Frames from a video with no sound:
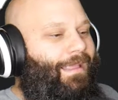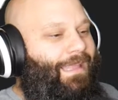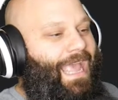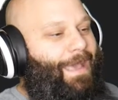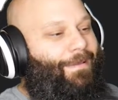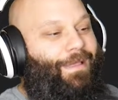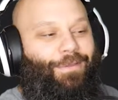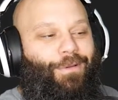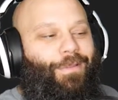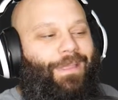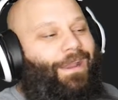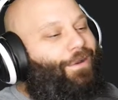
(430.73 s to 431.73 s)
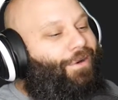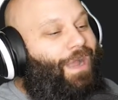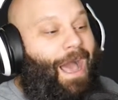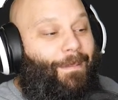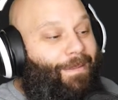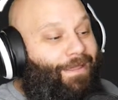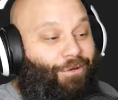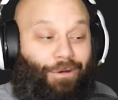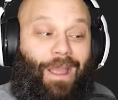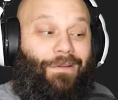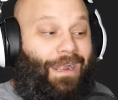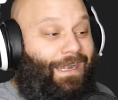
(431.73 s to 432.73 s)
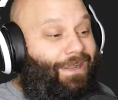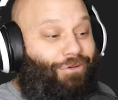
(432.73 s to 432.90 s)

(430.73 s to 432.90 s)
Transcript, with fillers: Gabby threw the intercom on the ground and